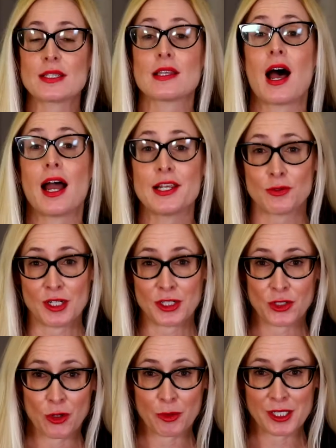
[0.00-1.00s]
is the high street
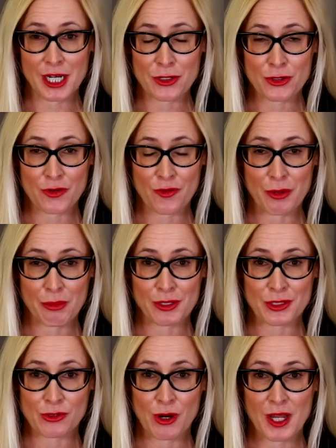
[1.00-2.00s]
interpretation of rainbow
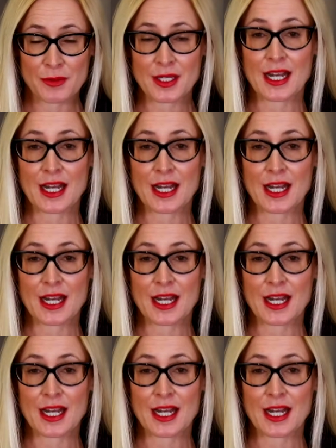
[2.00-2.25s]
stripes,